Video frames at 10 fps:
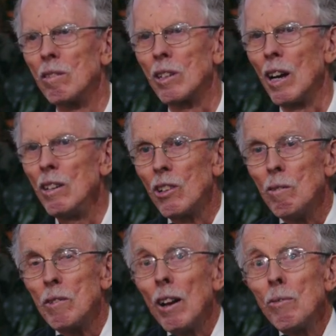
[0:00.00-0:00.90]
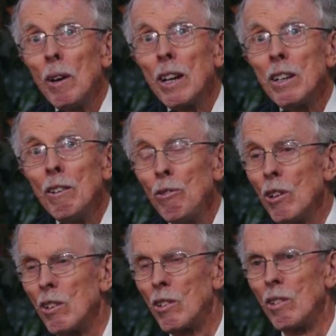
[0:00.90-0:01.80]
Okay, so it does make a
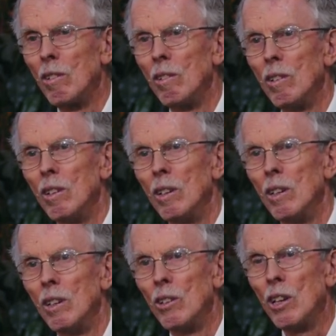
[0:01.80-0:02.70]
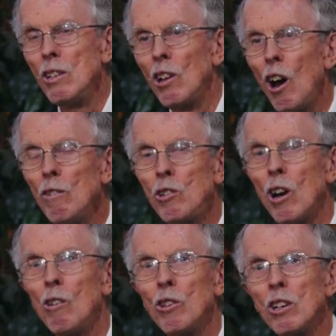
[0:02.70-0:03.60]
difference. These
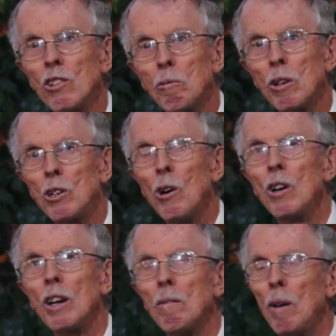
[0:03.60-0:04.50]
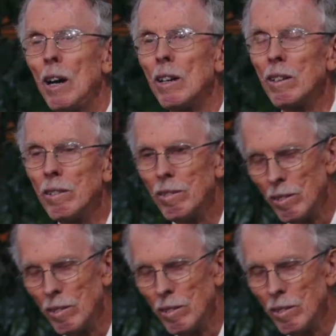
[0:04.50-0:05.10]
lifestyle things that we're talking about